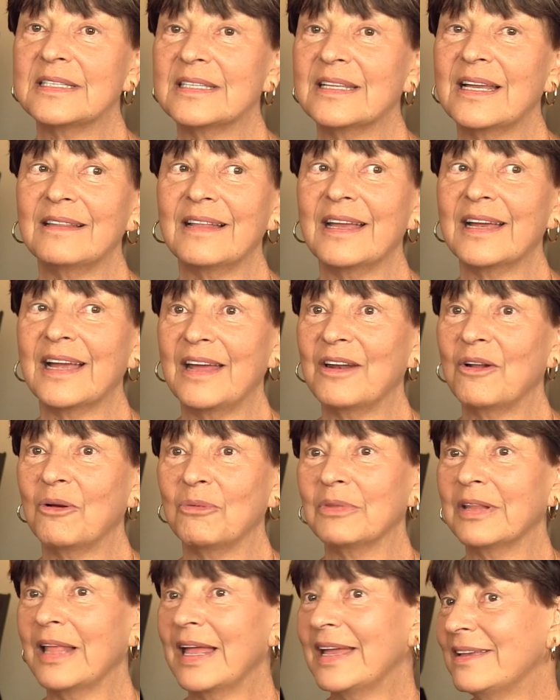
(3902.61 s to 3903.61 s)
It's not like I
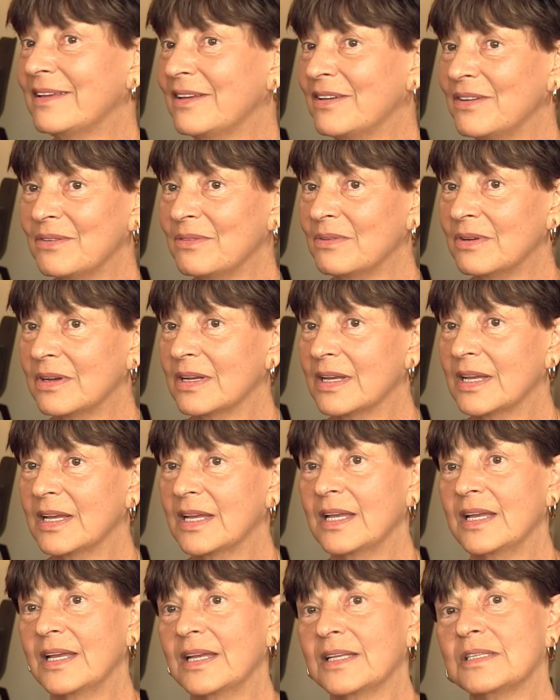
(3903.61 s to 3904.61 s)
don't like you.
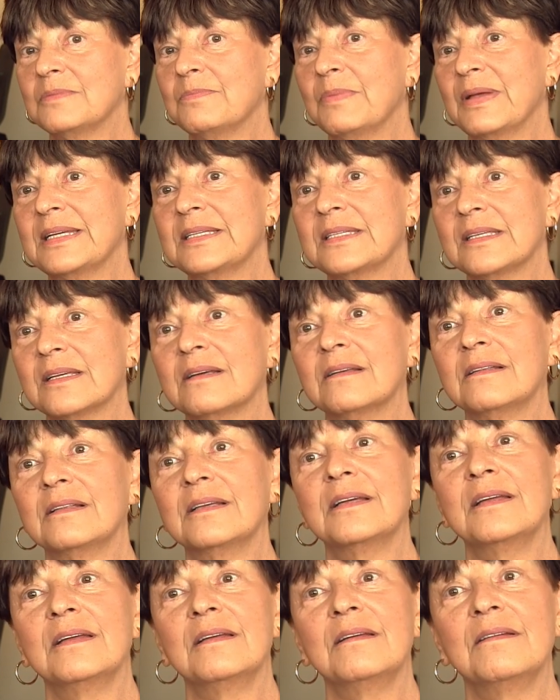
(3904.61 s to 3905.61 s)
It's
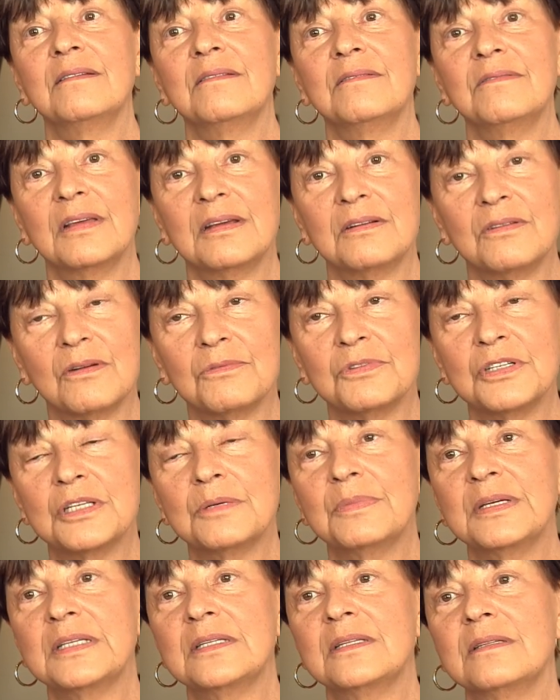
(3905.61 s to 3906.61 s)
basically they're known to
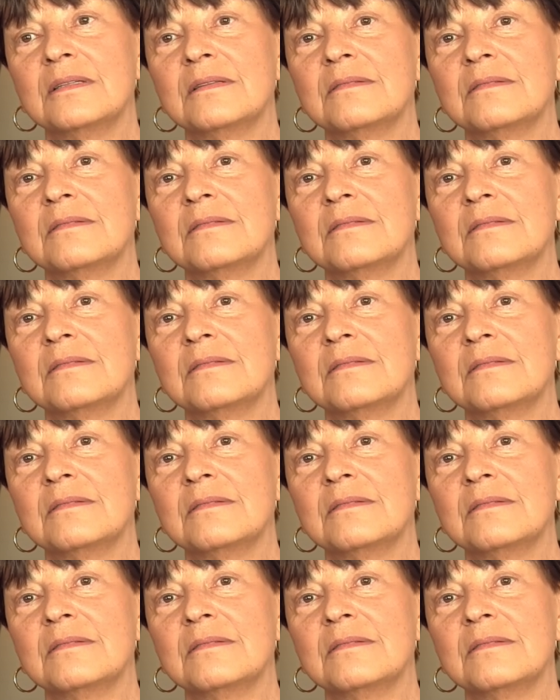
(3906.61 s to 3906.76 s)
be